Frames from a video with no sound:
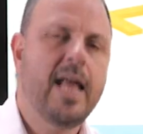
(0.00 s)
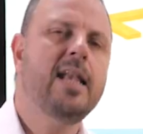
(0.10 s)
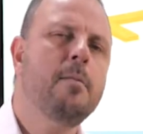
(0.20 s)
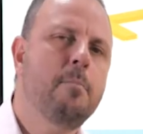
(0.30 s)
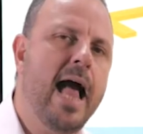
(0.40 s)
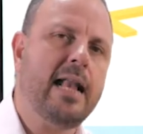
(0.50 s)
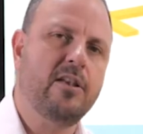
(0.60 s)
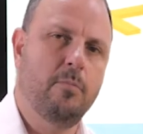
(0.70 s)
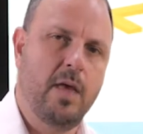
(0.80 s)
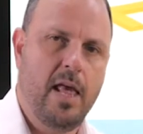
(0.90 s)
And come
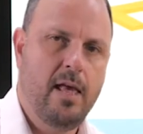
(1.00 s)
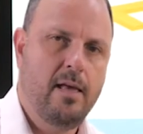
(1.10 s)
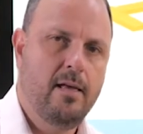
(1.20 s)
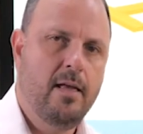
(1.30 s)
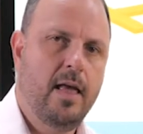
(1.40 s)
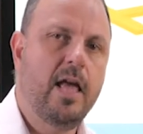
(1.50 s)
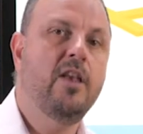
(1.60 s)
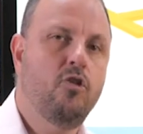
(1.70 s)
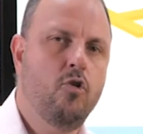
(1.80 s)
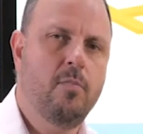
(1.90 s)
back to me
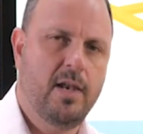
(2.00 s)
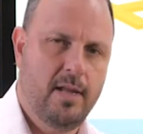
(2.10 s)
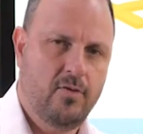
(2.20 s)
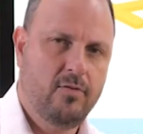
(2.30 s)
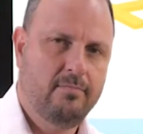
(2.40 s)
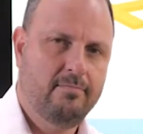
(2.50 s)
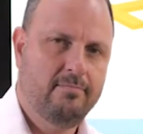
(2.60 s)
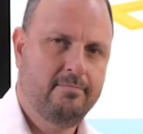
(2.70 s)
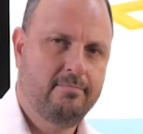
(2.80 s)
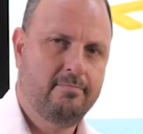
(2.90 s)
in 2 minutes.
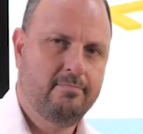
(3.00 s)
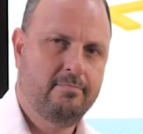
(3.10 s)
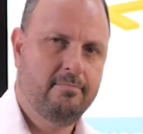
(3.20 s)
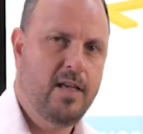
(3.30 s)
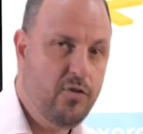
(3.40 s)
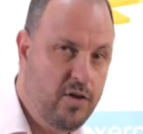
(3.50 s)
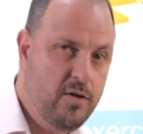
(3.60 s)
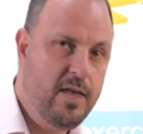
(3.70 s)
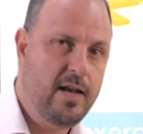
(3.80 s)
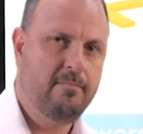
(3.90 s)
I'll
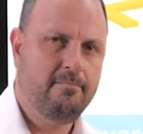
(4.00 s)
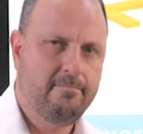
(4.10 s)
see you then.